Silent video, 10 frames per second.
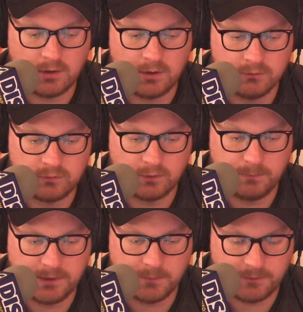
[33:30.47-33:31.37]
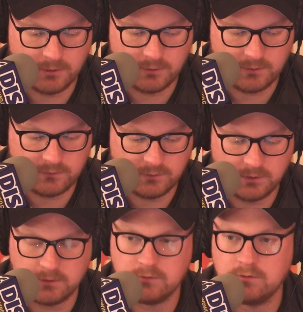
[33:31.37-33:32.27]
also be a part of this, and
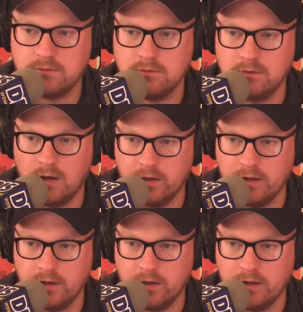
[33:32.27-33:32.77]
it's not.